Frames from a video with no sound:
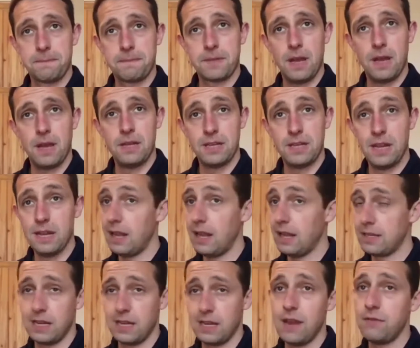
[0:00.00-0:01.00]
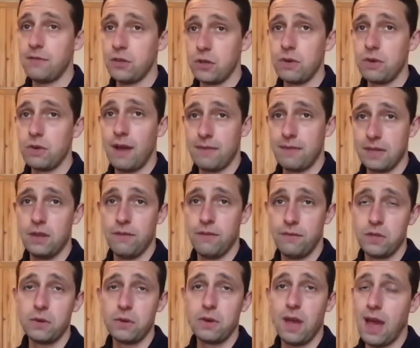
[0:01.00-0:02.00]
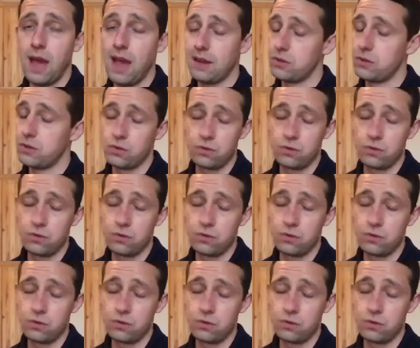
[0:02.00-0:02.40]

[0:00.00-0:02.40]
And it, yeah. like I say, if you do have, if you do get hacked,